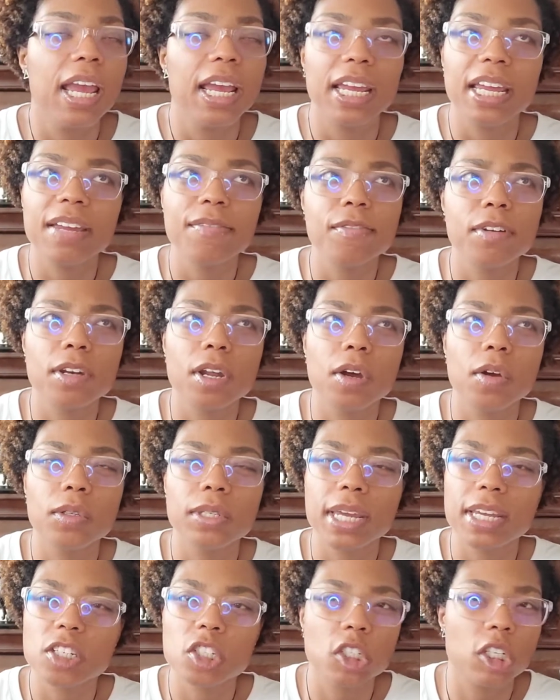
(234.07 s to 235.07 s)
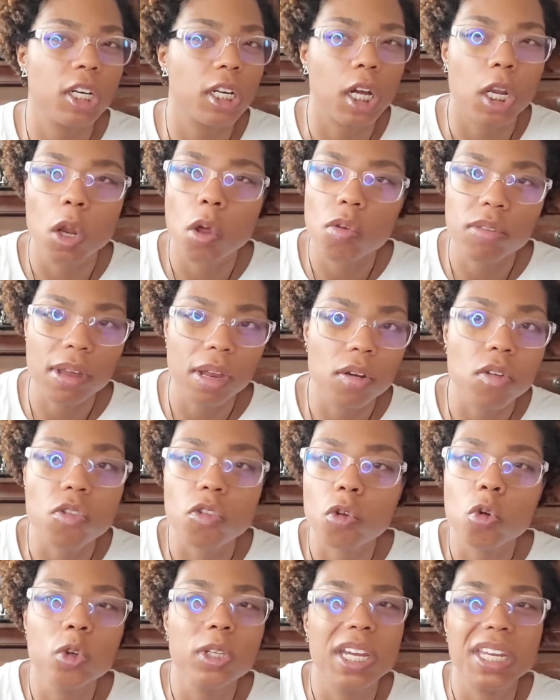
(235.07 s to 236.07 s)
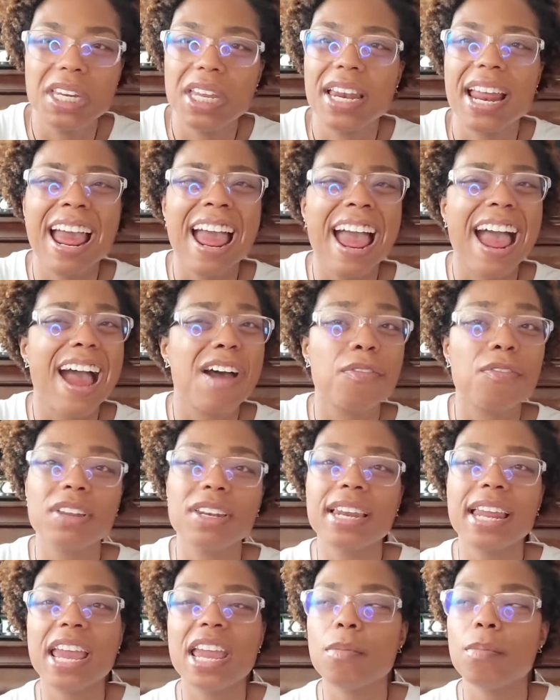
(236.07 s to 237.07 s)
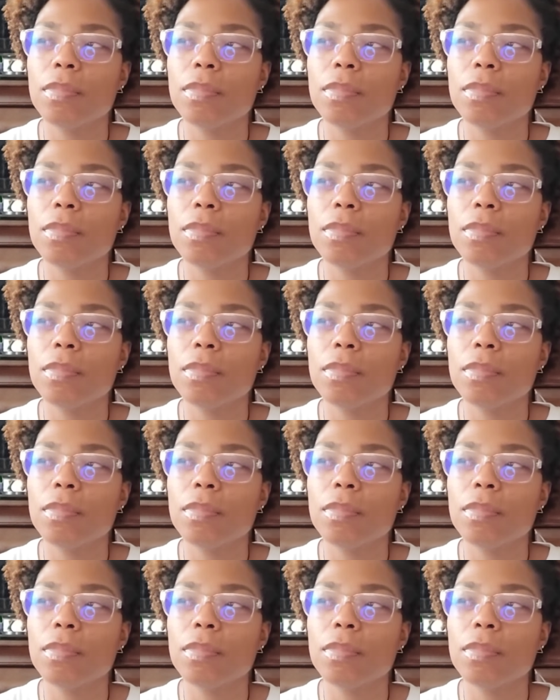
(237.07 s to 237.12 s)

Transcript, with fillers: even though they should have closed down the school, they did half a day.